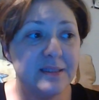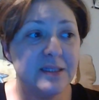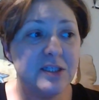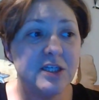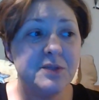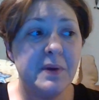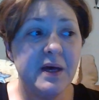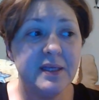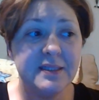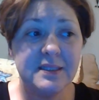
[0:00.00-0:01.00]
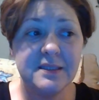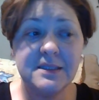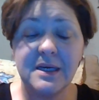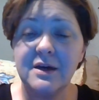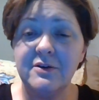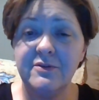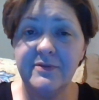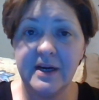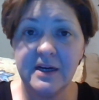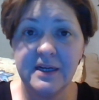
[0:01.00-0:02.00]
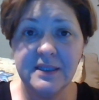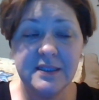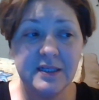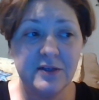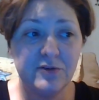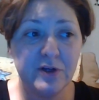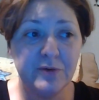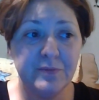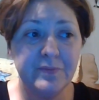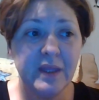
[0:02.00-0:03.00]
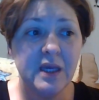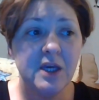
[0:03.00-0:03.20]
such polycystic ovarian syndrome,